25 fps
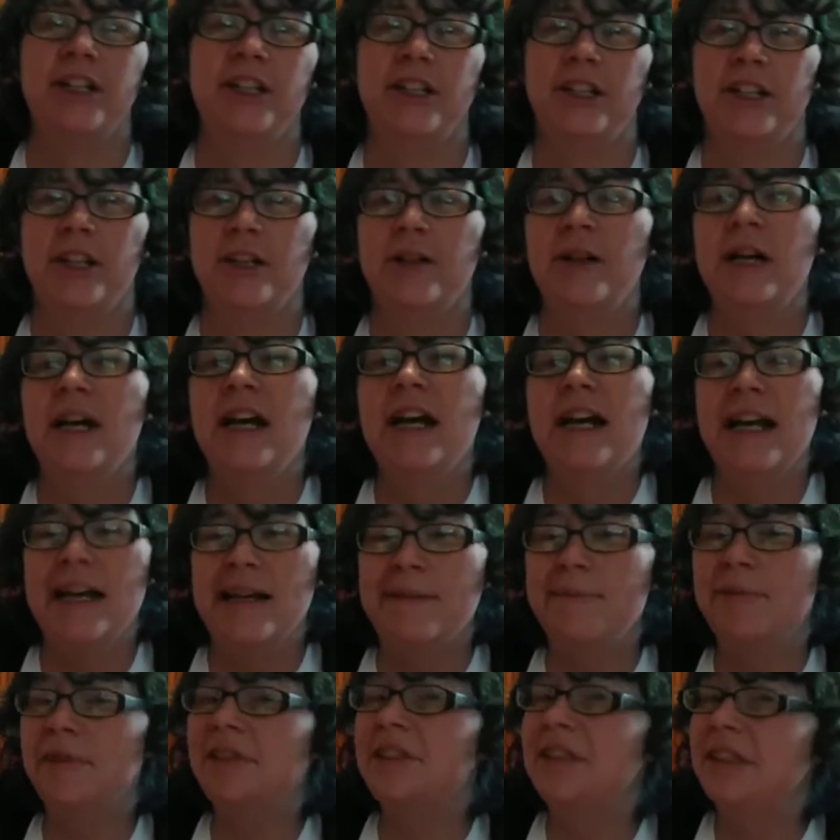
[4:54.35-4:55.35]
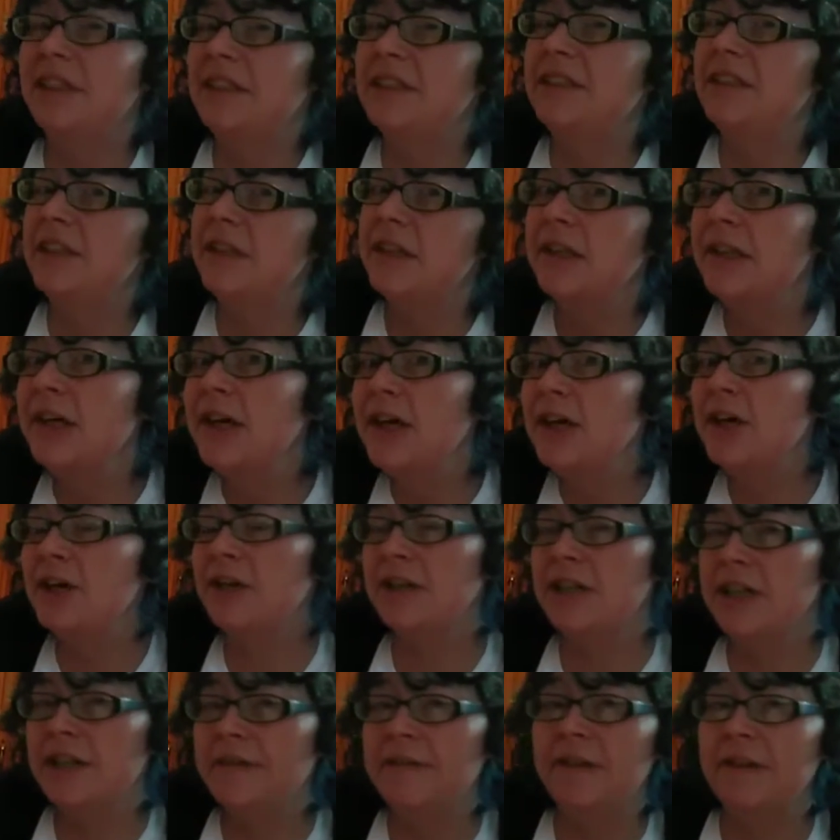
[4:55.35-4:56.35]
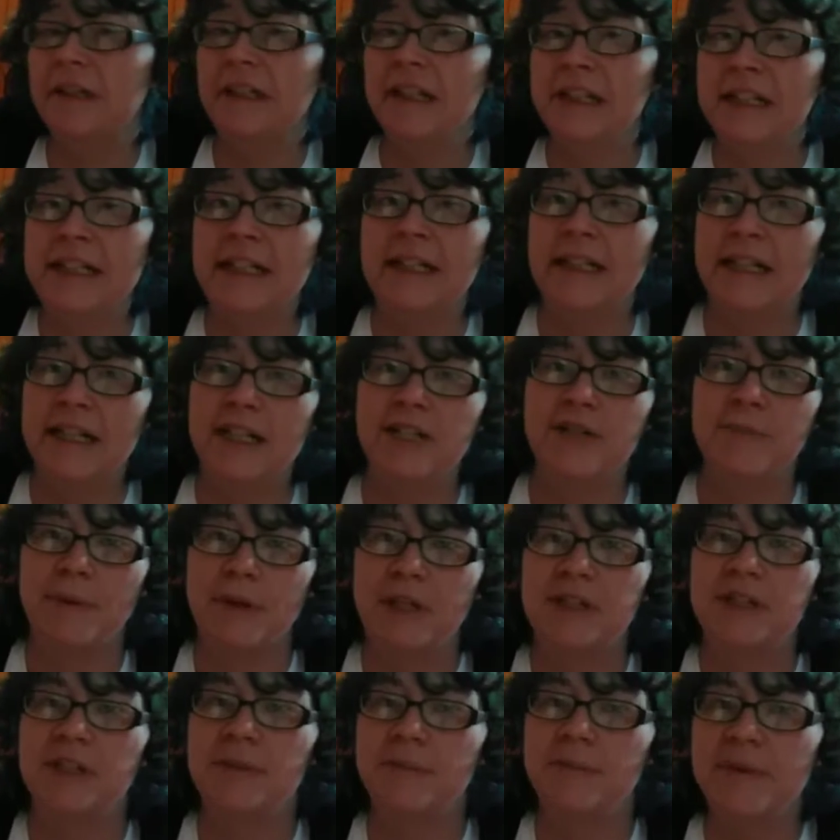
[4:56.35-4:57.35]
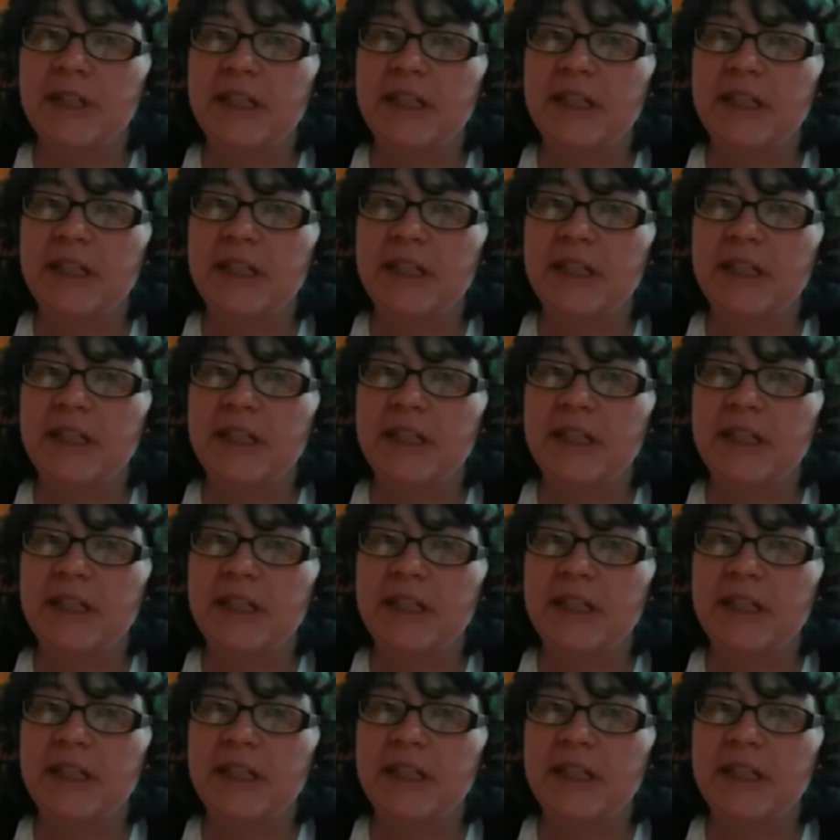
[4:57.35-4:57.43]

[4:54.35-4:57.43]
You know, it presents a little differently in each person,